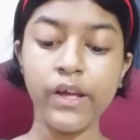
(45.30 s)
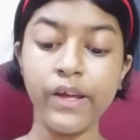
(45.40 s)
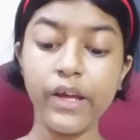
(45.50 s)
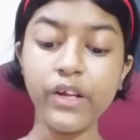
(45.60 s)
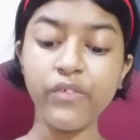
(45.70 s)

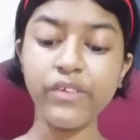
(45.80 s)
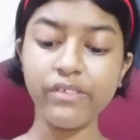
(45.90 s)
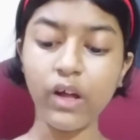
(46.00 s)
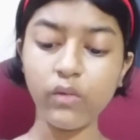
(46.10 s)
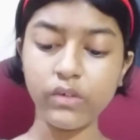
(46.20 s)
It was
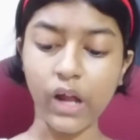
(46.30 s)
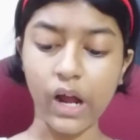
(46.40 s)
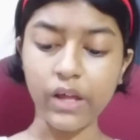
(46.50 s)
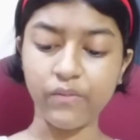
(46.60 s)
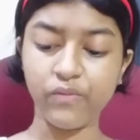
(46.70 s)
now
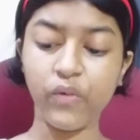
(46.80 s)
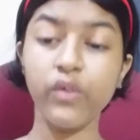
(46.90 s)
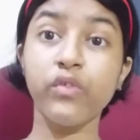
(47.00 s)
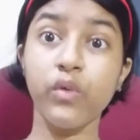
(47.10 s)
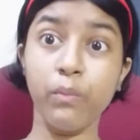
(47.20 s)
time for
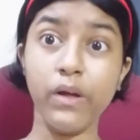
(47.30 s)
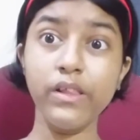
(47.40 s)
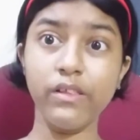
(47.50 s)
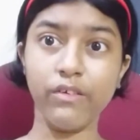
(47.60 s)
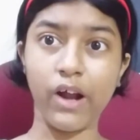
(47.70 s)

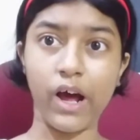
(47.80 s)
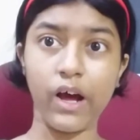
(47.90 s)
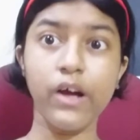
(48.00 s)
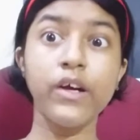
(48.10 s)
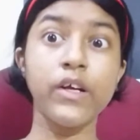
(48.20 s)

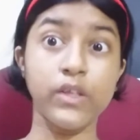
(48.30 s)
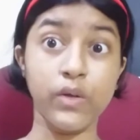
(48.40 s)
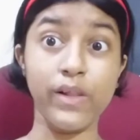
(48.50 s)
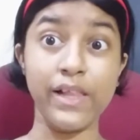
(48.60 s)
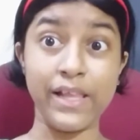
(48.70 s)
Sumantra
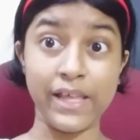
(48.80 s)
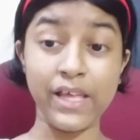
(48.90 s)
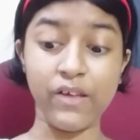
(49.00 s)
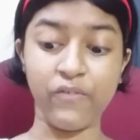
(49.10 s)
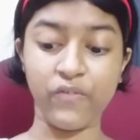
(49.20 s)
to
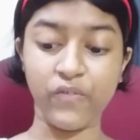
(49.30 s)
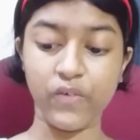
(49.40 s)
leave.